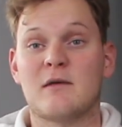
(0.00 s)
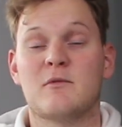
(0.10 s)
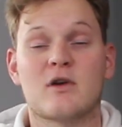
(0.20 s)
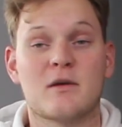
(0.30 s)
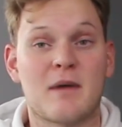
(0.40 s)
I'm
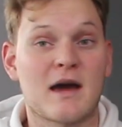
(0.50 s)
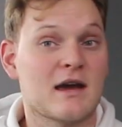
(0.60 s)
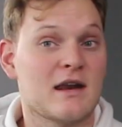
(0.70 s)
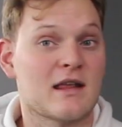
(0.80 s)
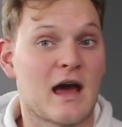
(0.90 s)
looking back
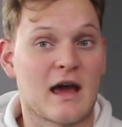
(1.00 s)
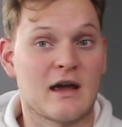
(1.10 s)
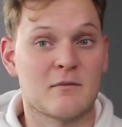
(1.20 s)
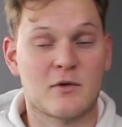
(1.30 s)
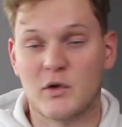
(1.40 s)
at it, I
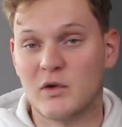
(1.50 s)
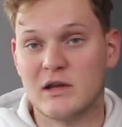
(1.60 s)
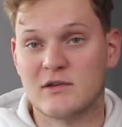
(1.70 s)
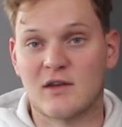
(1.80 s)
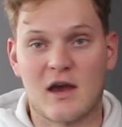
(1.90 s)
am
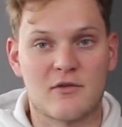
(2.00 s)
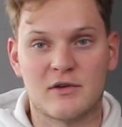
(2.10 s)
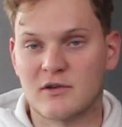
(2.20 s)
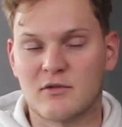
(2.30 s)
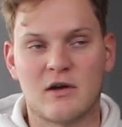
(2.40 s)
currently just
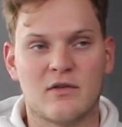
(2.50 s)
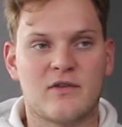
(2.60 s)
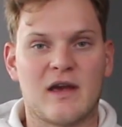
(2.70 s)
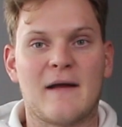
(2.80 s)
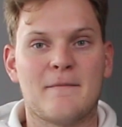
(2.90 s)
averaging around
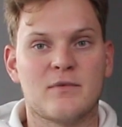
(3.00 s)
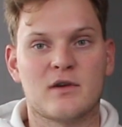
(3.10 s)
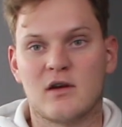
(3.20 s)
10.